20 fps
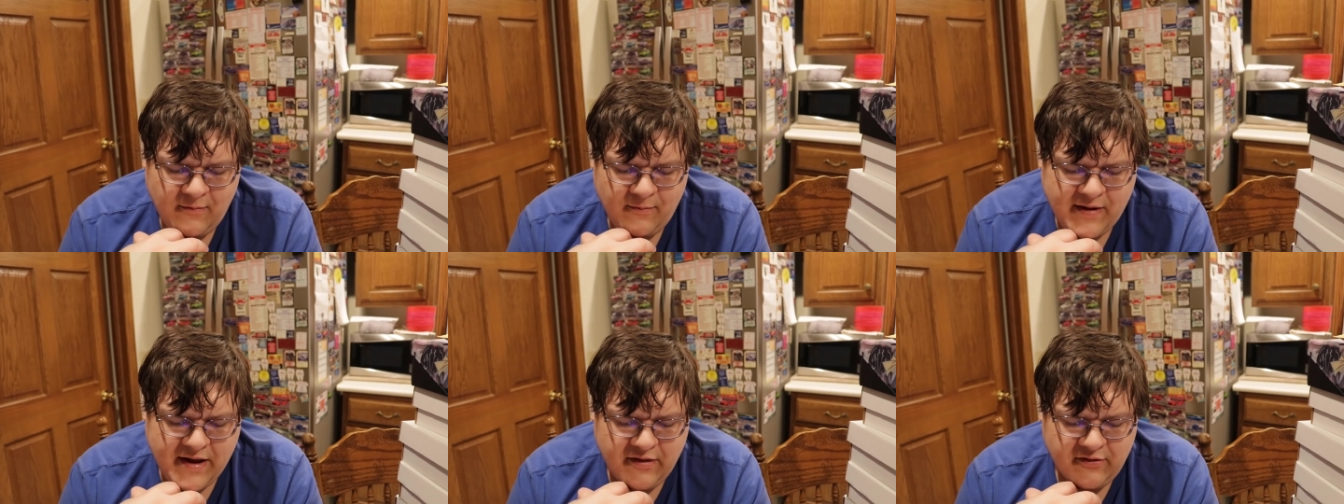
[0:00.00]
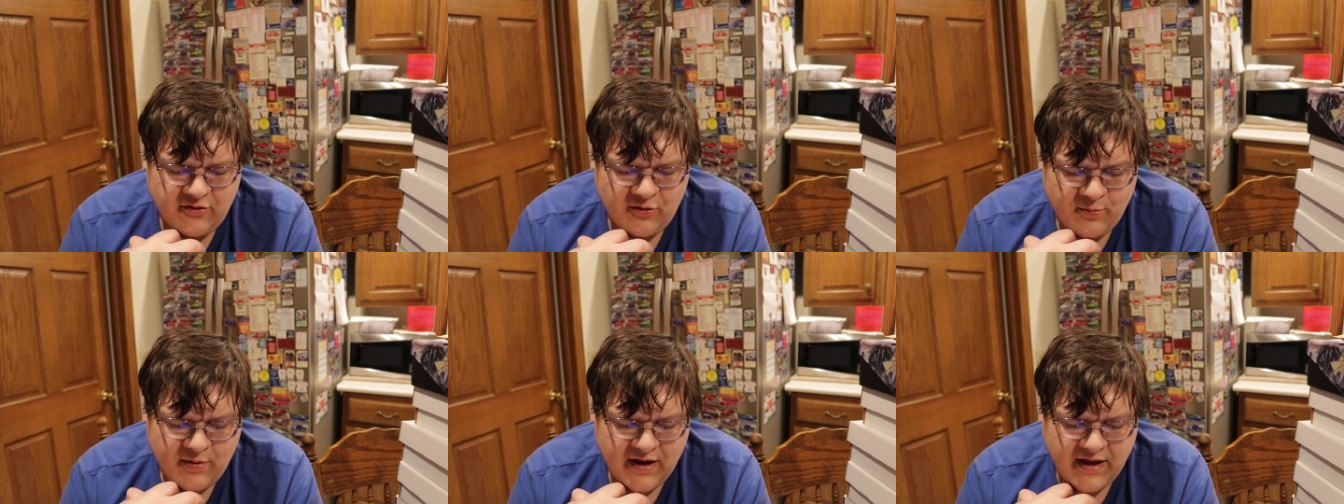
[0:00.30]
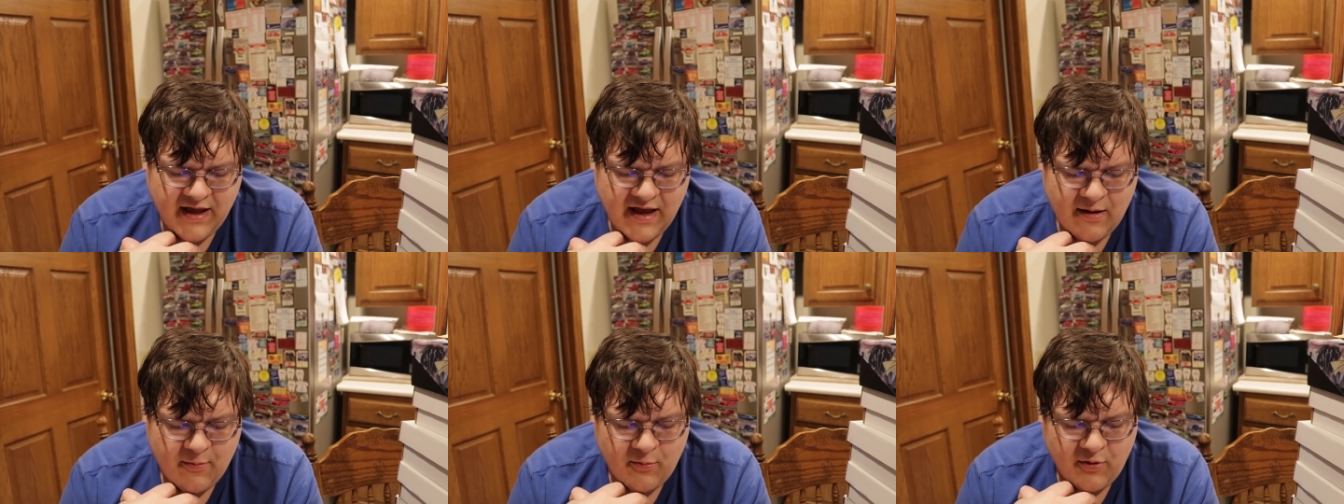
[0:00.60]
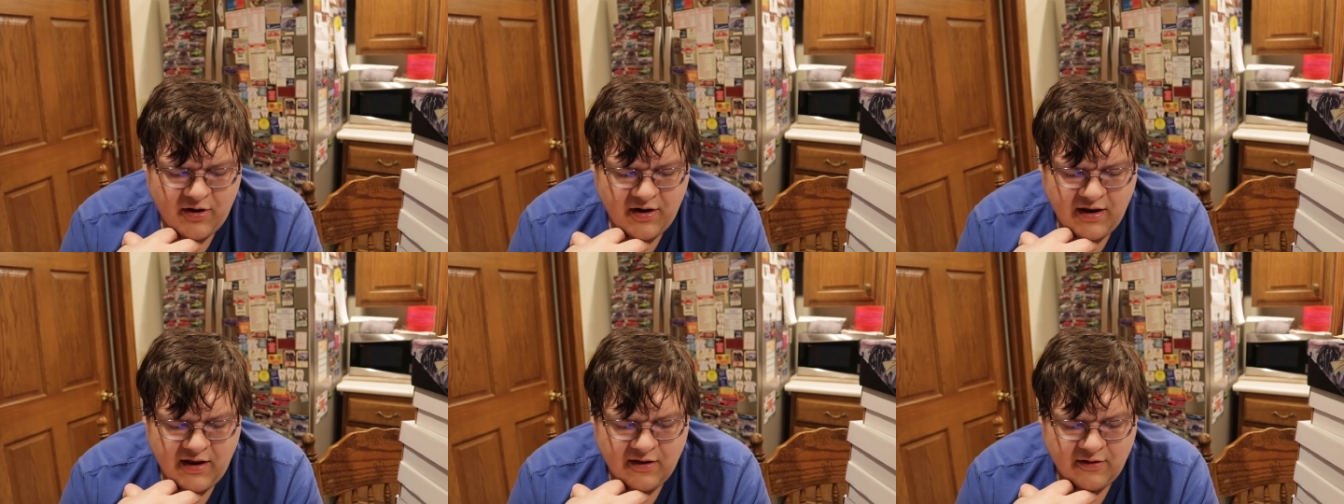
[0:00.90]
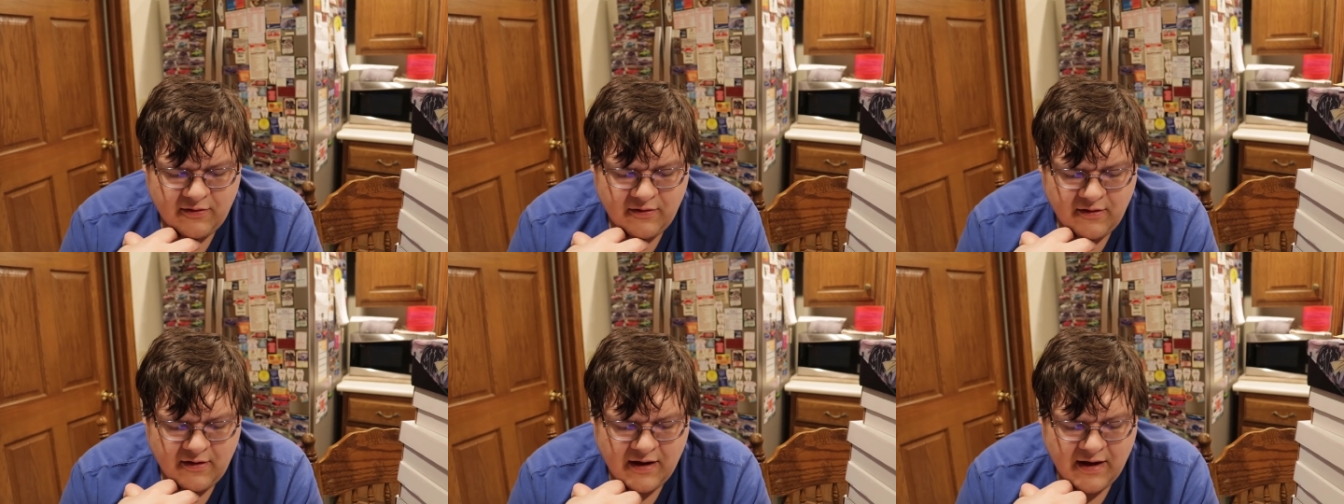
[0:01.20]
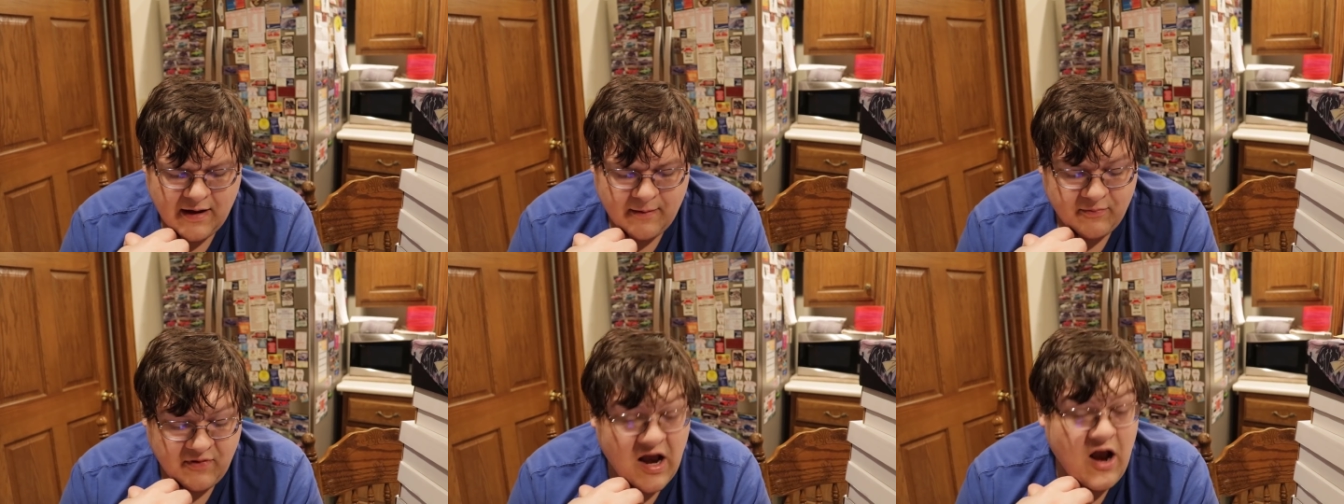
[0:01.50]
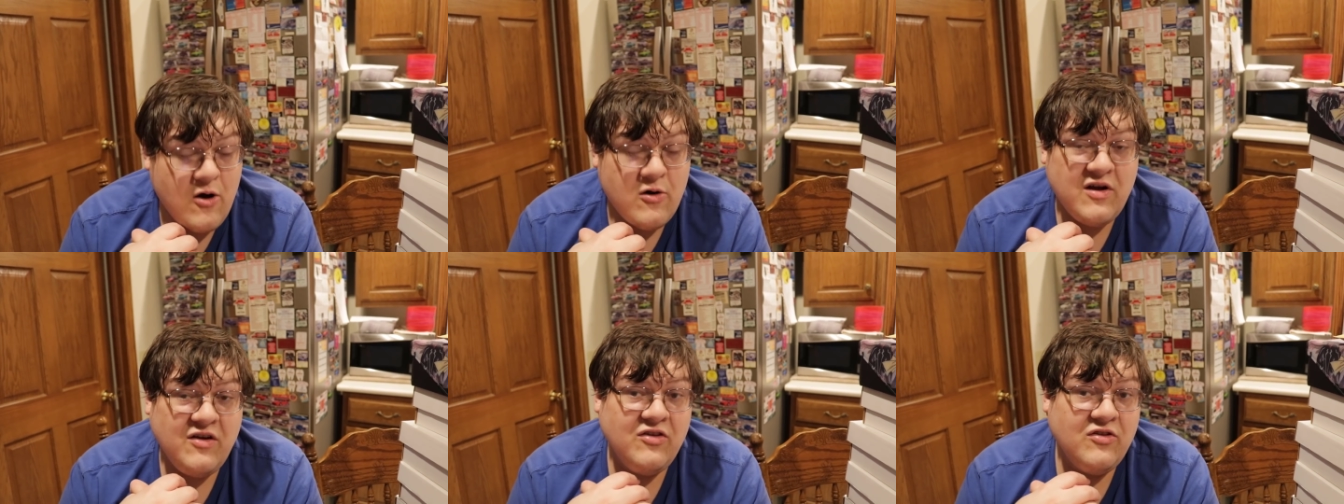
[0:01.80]
piloted by Cameron Neal, um,
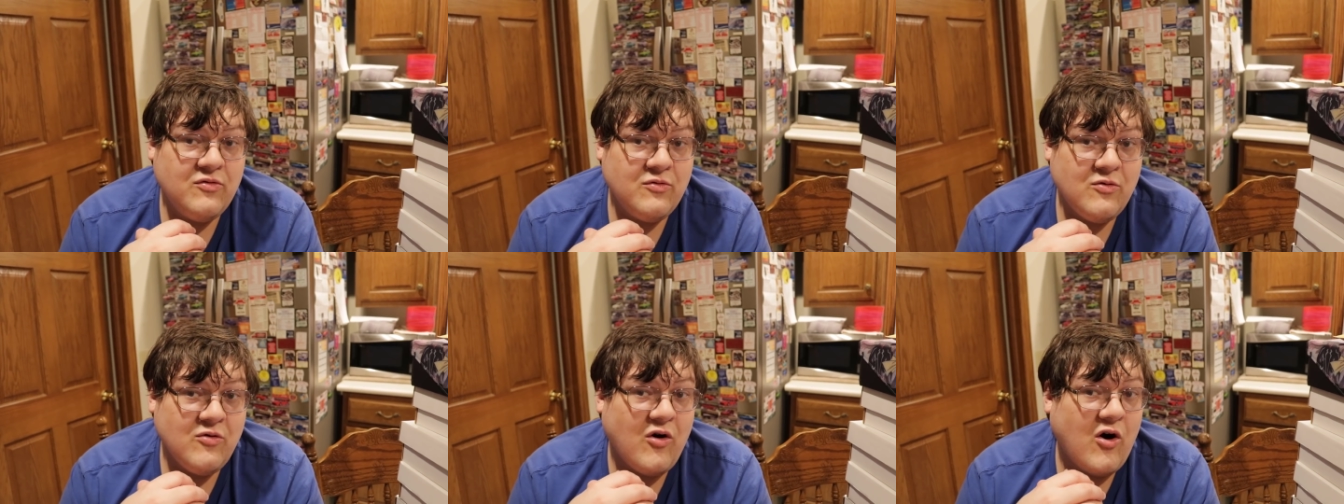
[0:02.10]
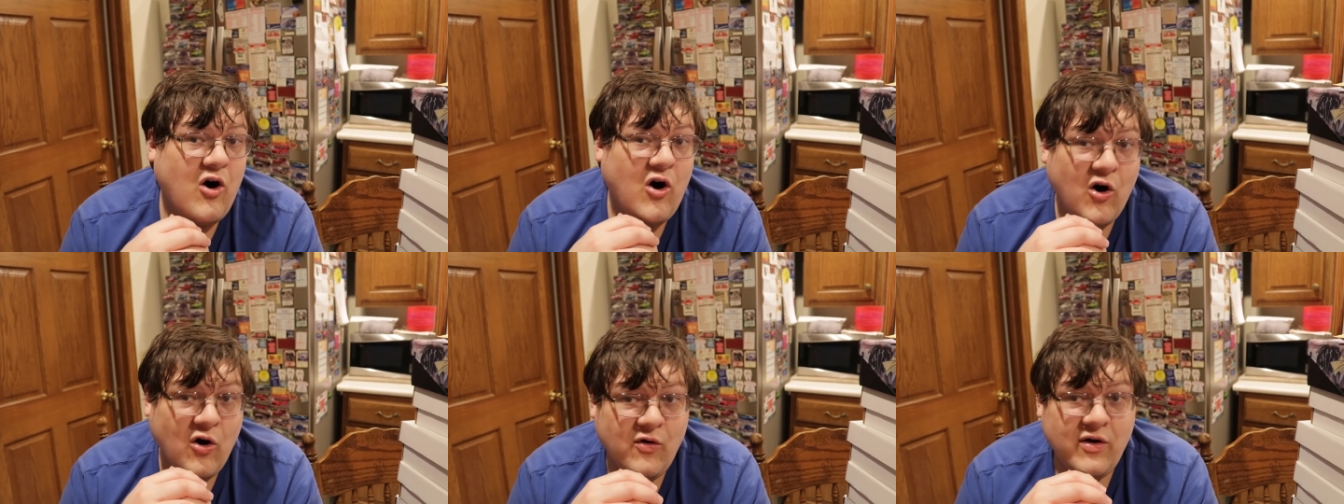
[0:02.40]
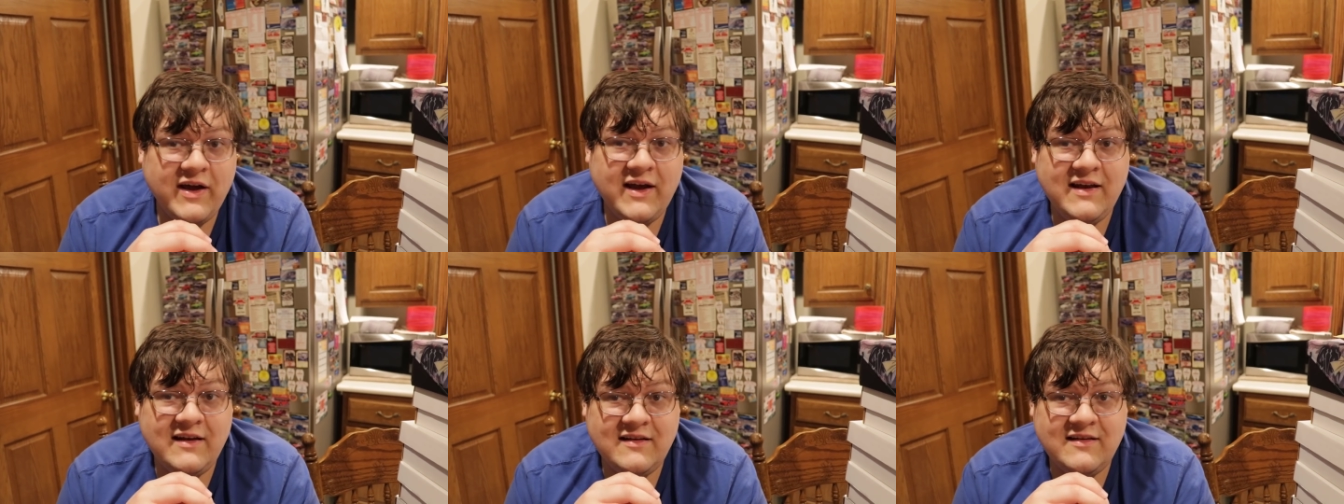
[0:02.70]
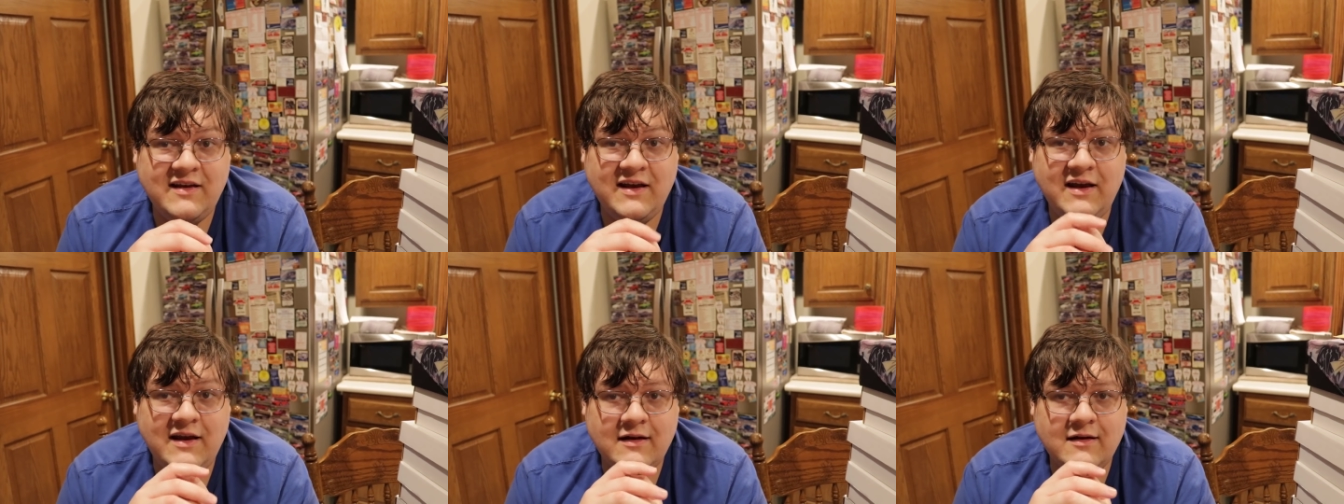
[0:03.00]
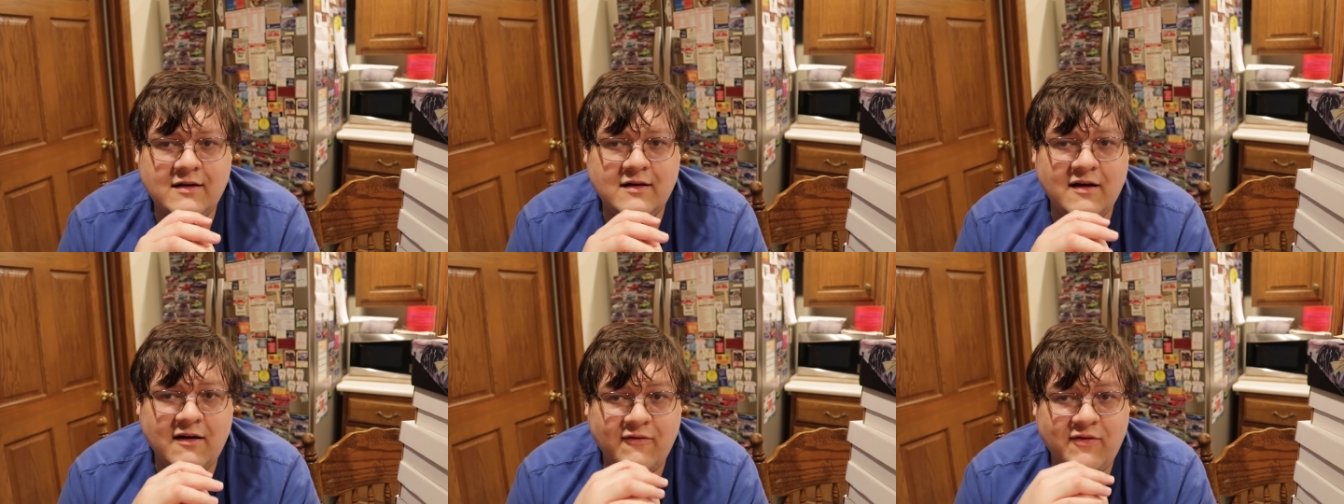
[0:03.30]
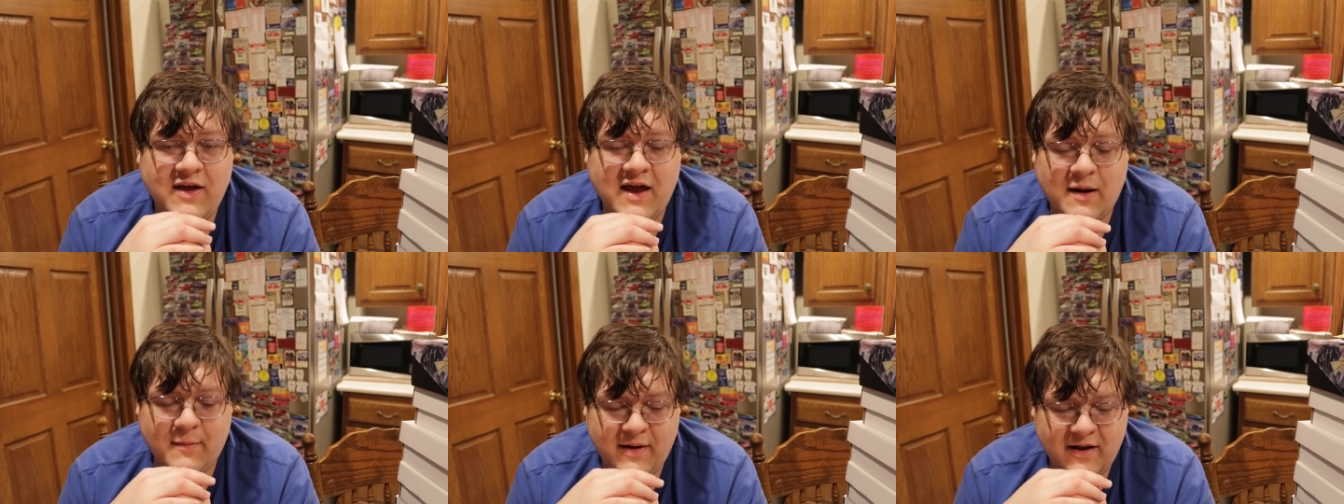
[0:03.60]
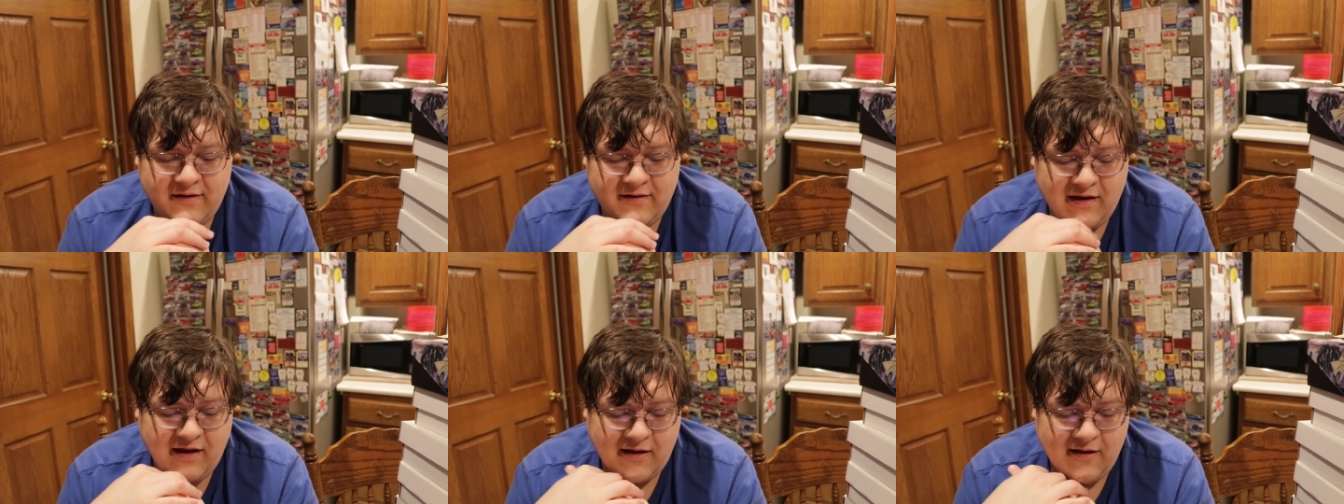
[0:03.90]
tearing through all 18 of the
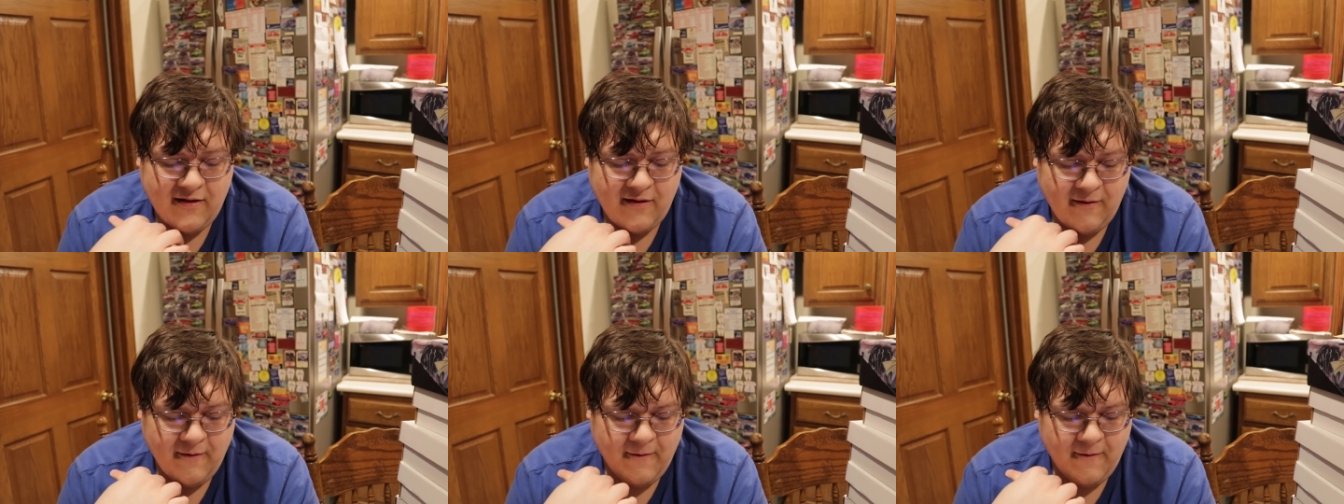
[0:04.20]
Adamantia,